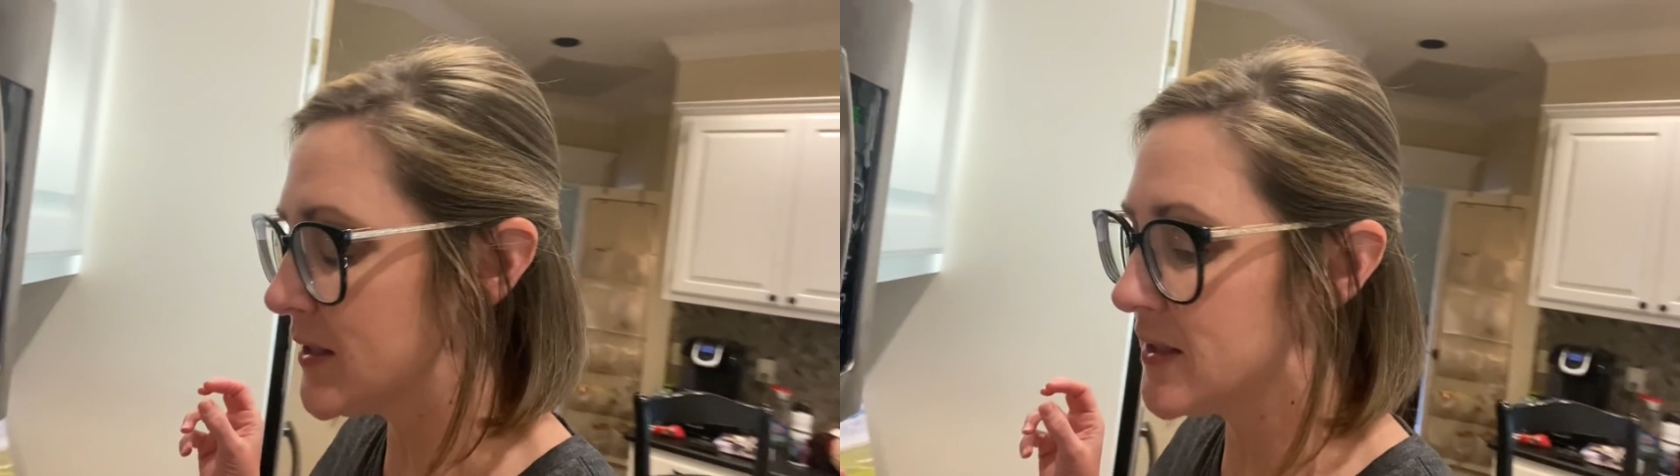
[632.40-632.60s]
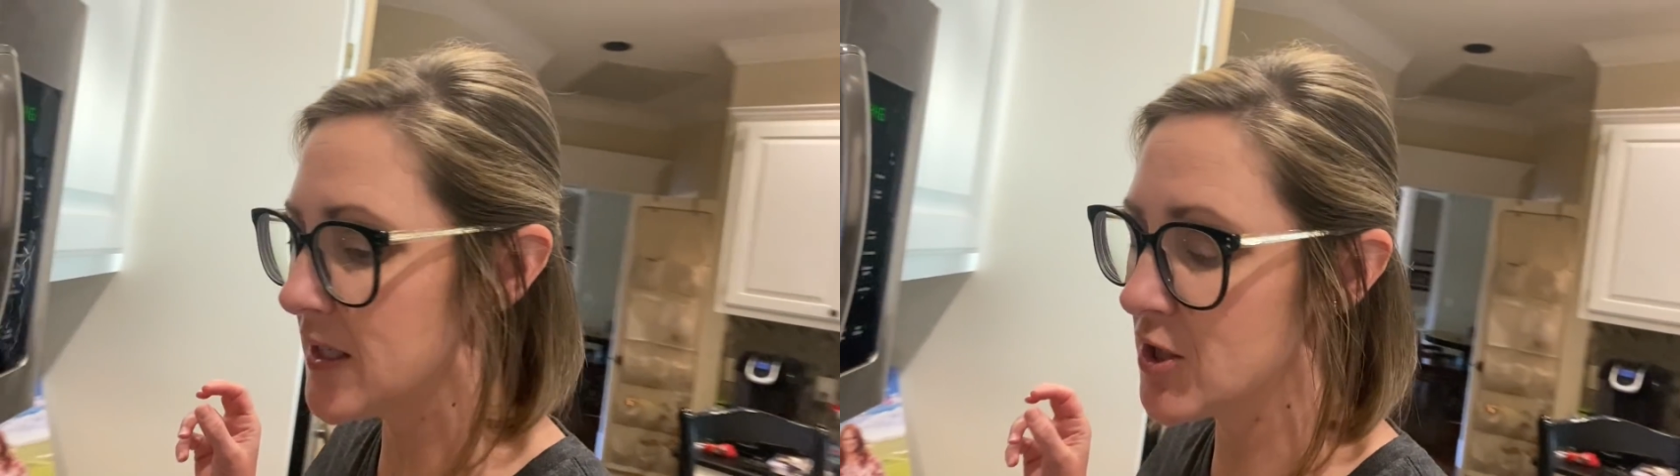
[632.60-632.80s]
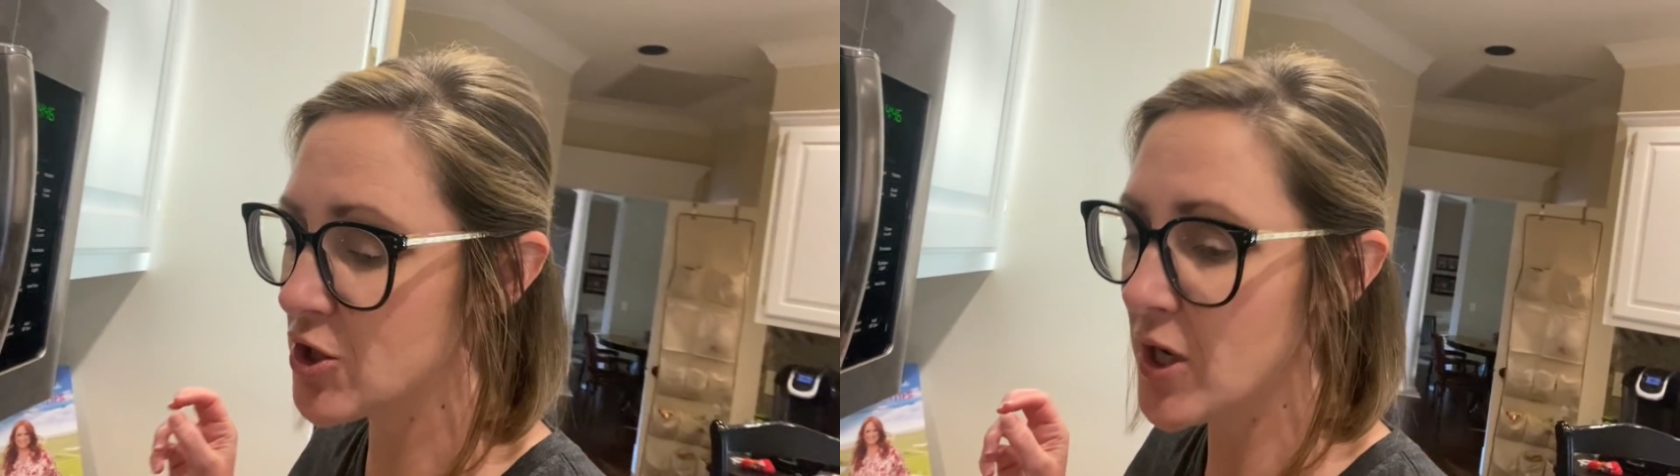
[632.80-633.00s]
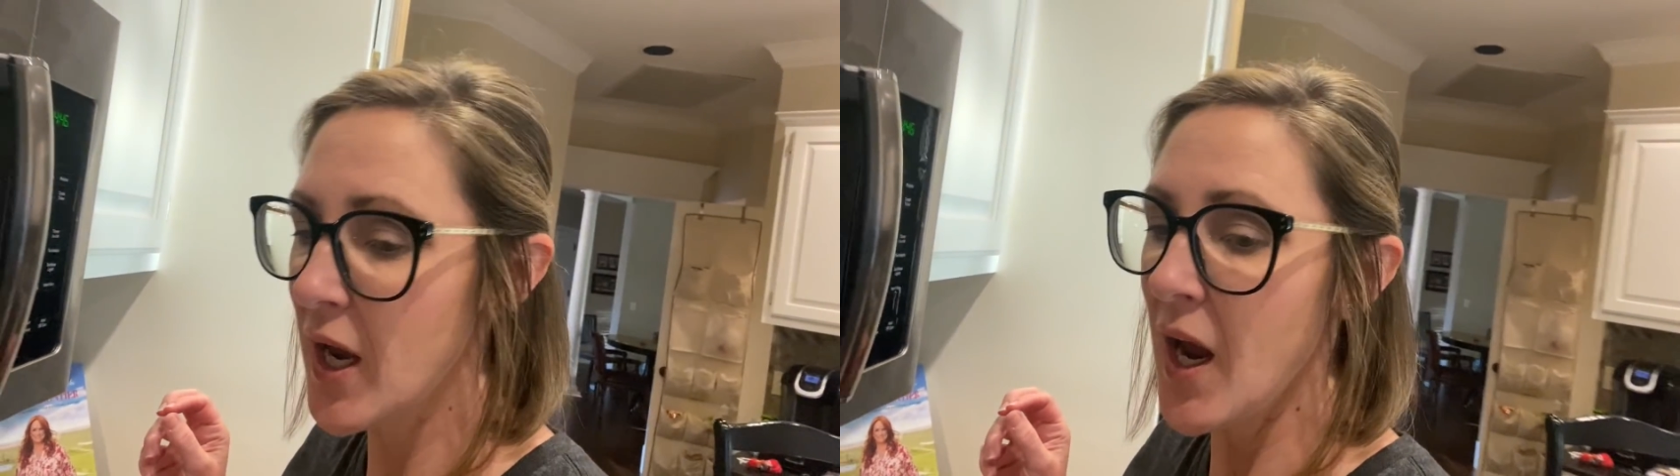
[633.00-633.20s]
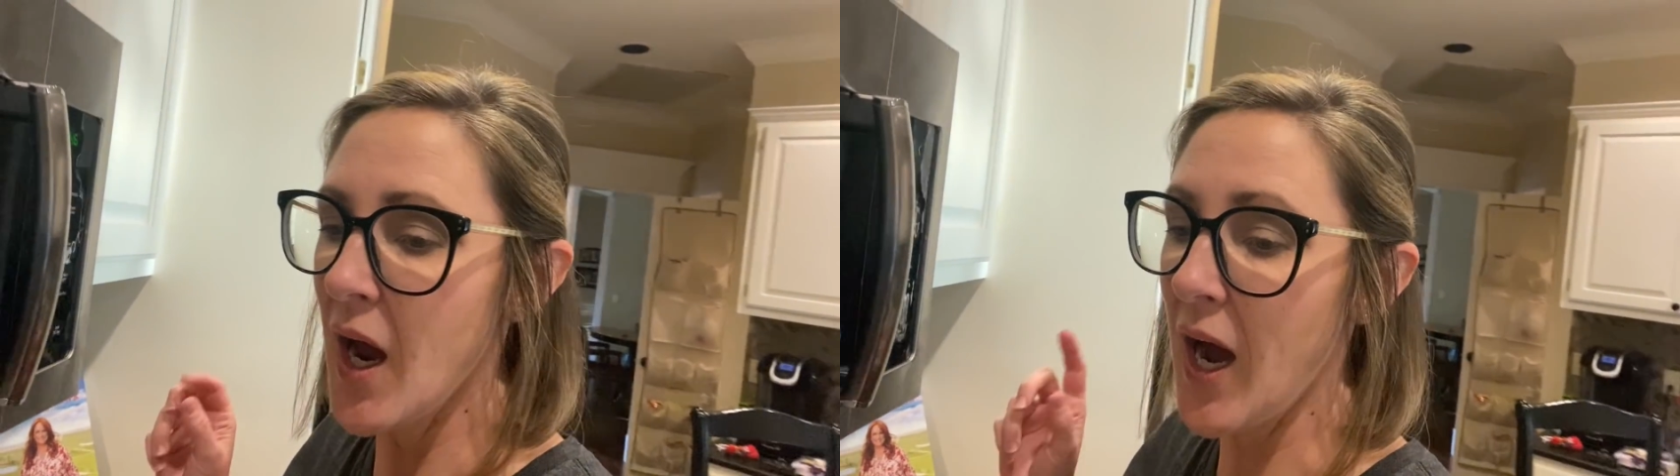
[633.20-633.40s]
dish
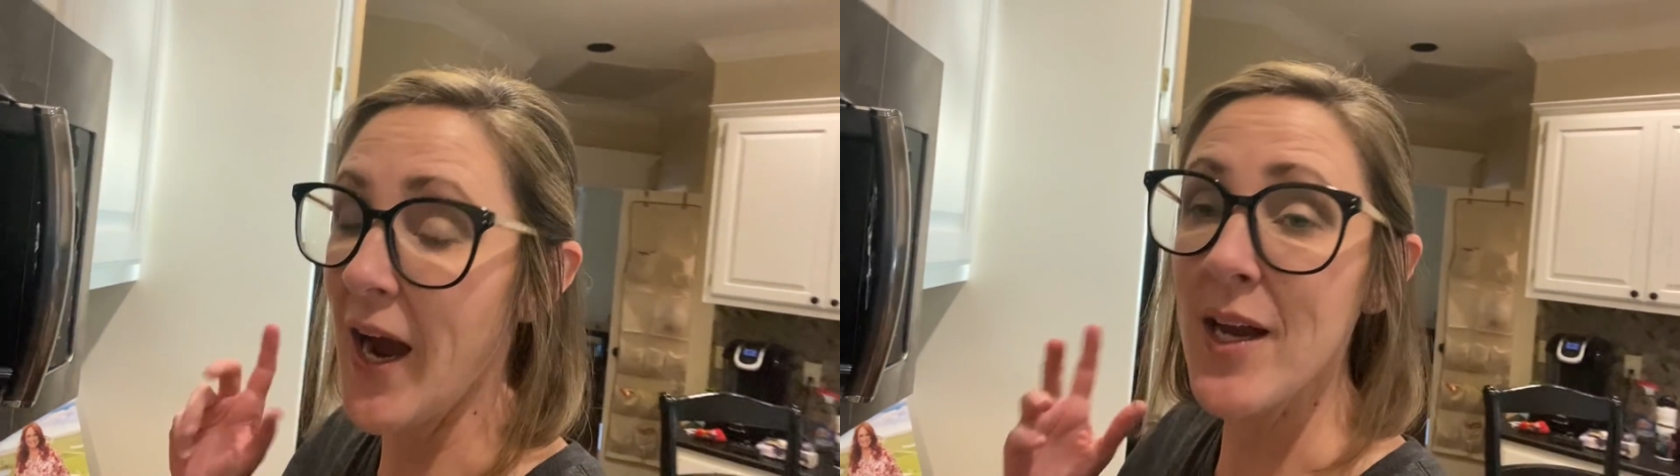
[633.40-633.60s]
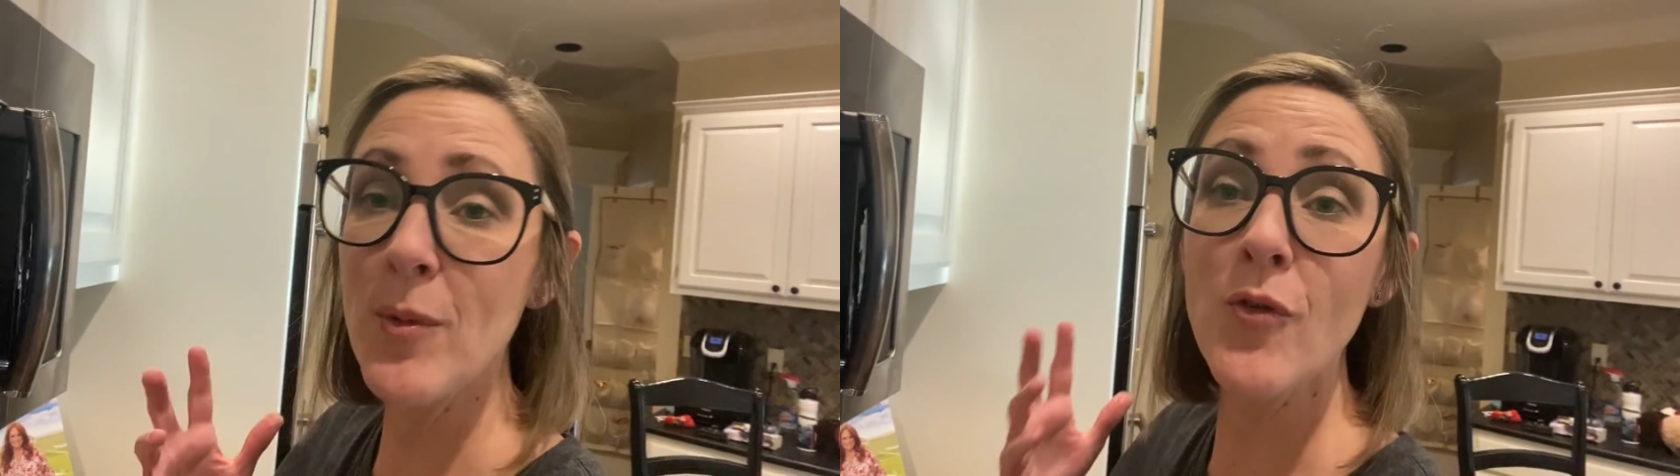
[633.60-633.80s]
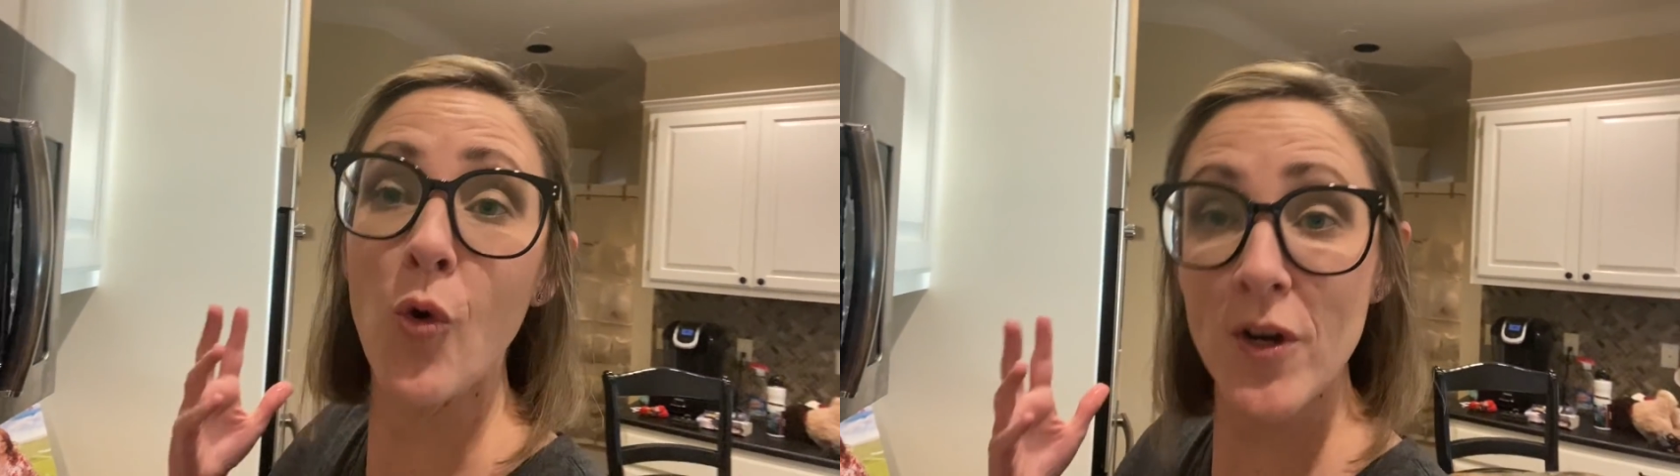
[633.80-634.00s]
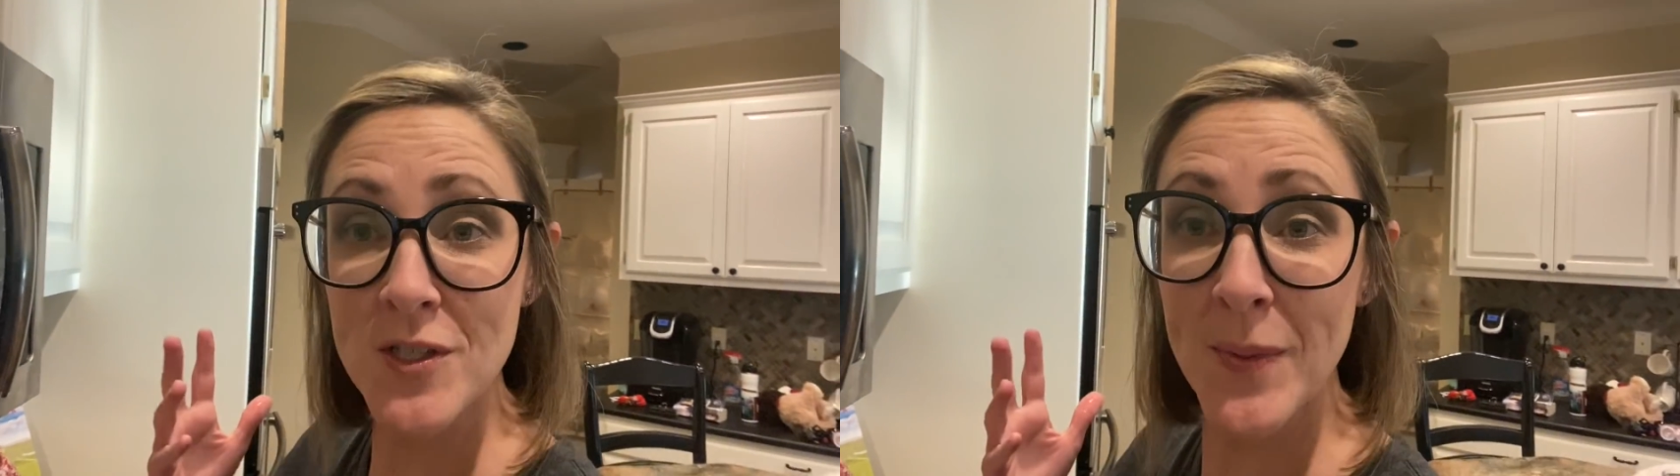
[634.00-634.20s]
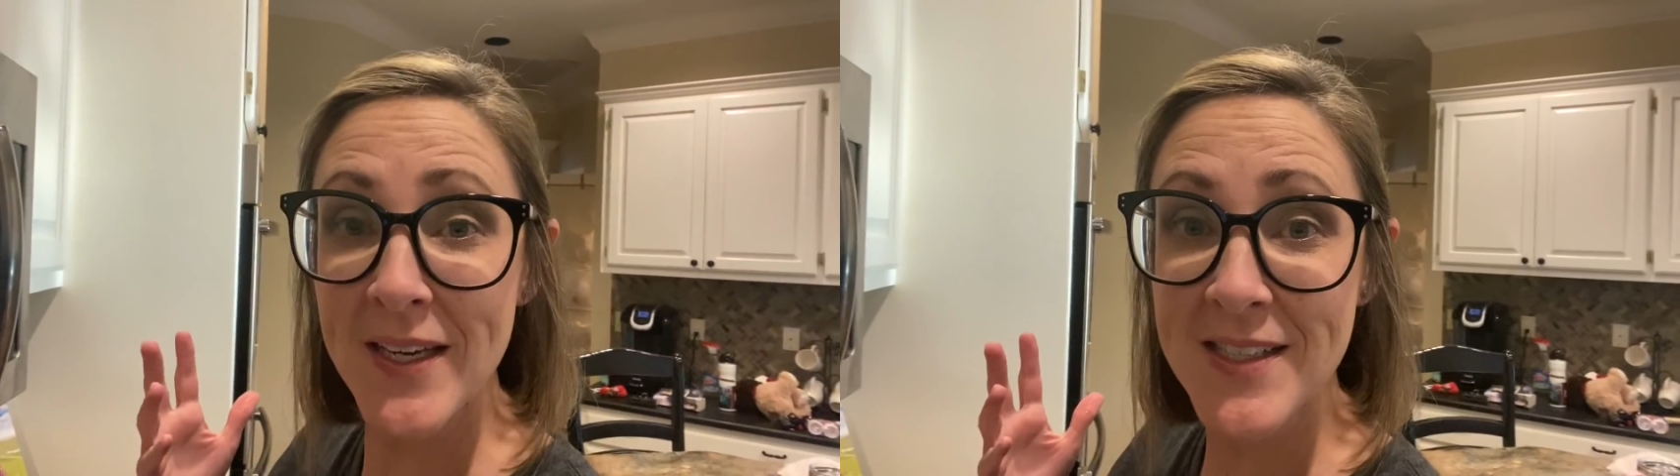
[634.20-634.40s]
I am of
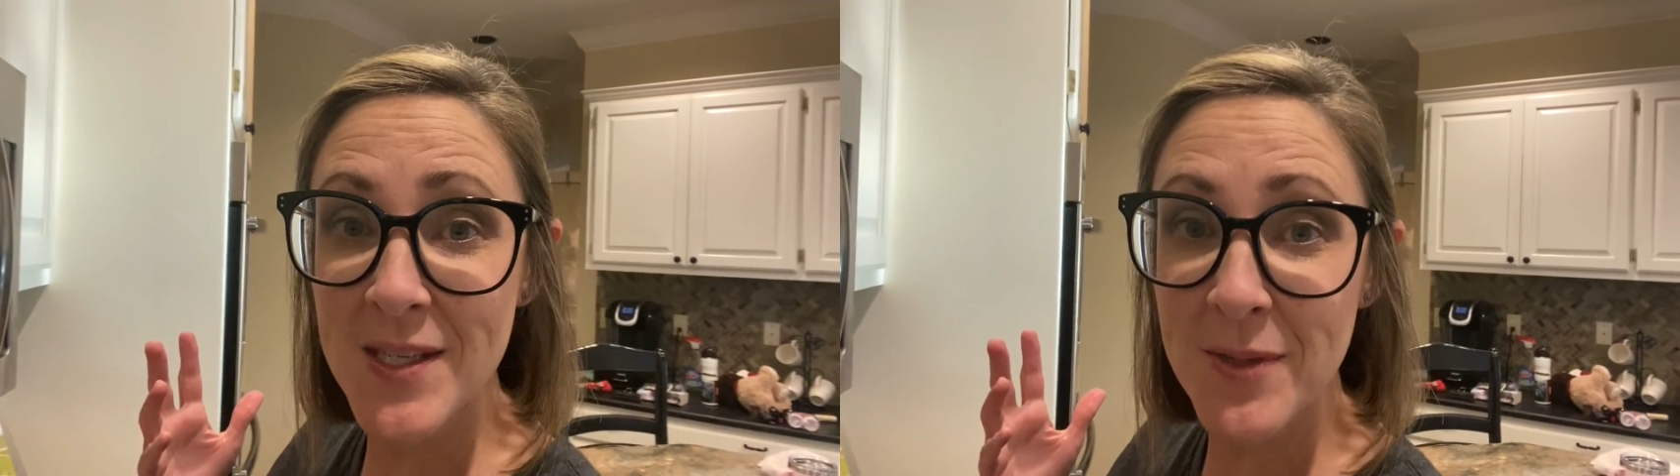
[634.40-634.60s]
course making some